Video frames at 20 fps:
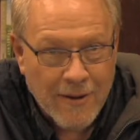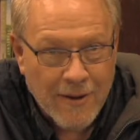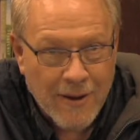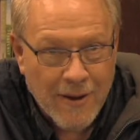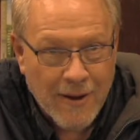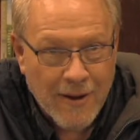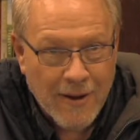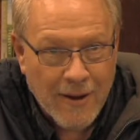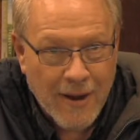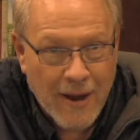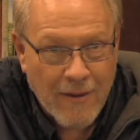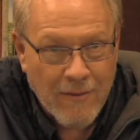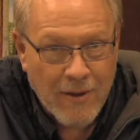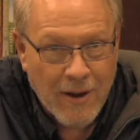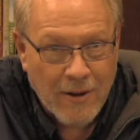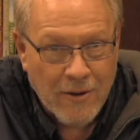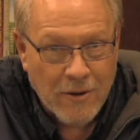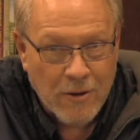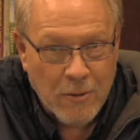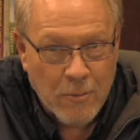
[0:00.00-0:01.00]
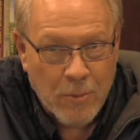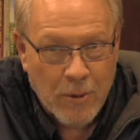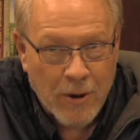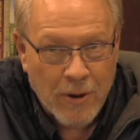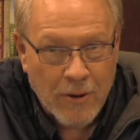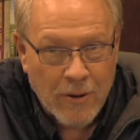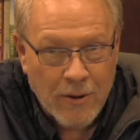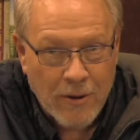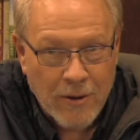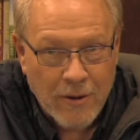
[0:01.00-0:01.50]
It gave that to your
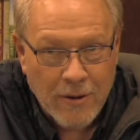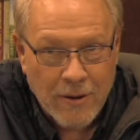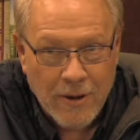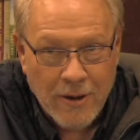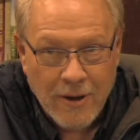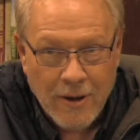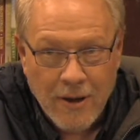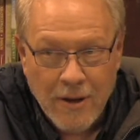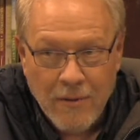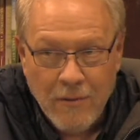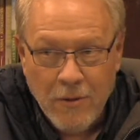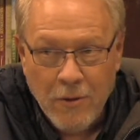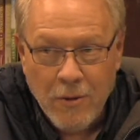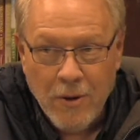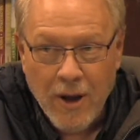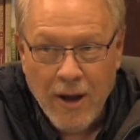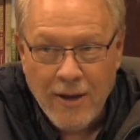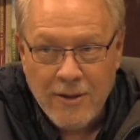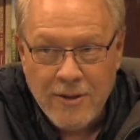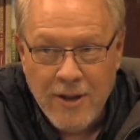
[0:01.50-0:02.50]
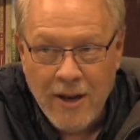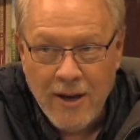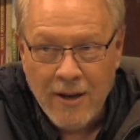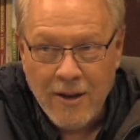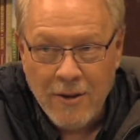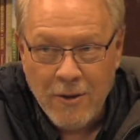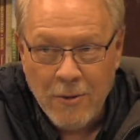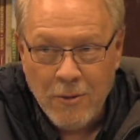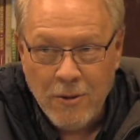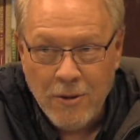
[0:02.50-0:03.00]
brother and didn't give you
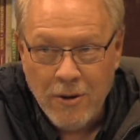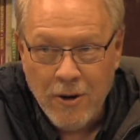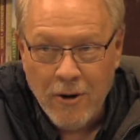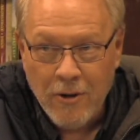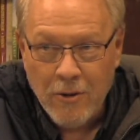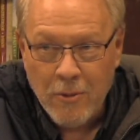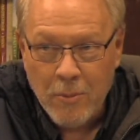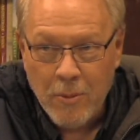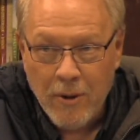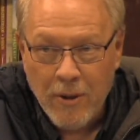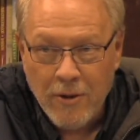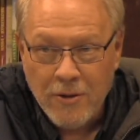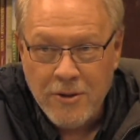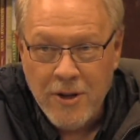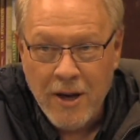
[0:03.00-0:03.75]
and your other brothers